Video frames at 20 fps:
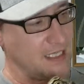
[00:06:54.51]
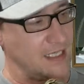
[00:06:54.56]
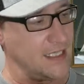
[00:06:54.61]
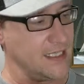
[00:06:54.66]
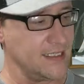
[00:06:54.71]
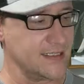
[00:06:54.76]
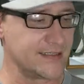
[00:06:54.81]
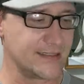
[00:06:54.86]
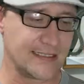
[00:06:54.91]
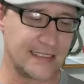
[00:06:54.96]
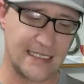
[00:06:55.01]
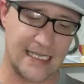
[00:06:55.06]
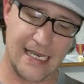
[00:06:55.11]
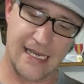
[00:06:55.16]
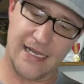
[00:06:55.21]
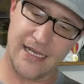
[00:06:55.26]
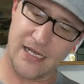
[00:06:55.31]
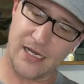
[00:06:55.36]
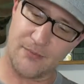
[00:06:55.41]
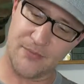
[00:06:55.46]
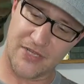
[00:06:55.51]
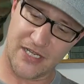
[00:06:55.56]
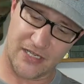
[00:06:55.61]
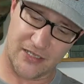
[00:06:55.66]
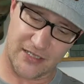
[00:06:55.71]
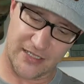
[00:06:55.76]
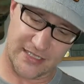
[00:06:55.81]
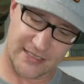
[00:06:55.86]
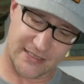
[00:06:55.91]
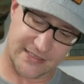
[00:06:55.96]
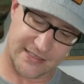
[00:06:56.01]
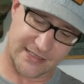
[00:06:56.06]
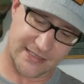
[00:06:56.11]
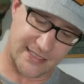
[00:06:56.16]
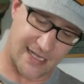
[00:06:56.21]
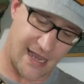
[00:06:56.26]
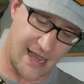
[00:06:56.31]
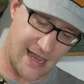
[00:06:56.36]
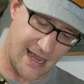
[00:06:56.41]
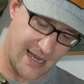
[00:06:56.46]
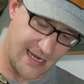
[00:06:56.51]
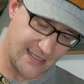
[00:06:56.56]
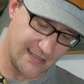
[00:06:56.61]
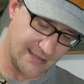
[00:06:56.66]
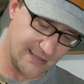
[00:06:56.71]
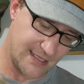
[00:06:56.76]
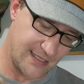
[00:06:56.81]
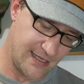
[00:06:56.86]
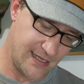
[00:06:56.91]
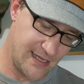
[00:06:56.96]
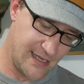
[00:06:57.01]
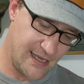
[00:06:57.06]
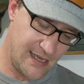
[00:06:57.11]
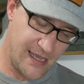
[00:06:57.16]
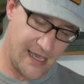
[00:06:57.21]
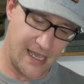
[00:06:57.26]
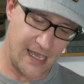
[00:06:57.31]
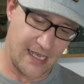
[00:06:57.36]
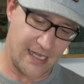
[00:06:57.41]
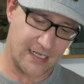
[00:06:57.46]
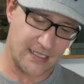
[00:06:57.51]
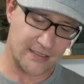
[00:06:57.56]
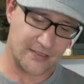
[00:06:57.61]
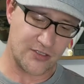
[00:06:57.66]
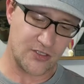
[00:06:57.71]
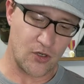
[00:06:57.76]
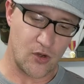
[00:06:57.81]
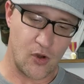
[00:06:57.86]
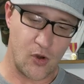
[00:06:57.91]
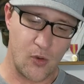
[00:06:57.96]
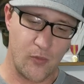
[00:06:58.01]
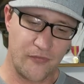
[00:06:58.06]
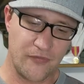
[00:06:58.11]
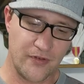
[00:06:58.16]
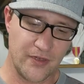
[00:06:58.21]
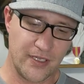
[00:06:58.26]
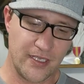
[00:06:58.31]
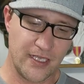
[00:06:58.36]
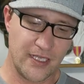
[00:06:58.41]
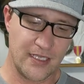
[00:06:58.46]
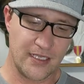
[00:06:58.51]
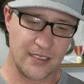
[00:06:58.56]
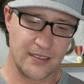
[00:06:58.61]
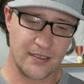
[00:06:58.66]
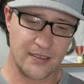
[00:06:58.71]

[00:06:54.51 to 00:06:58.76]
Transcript: He's getting up there in size, and so hopefully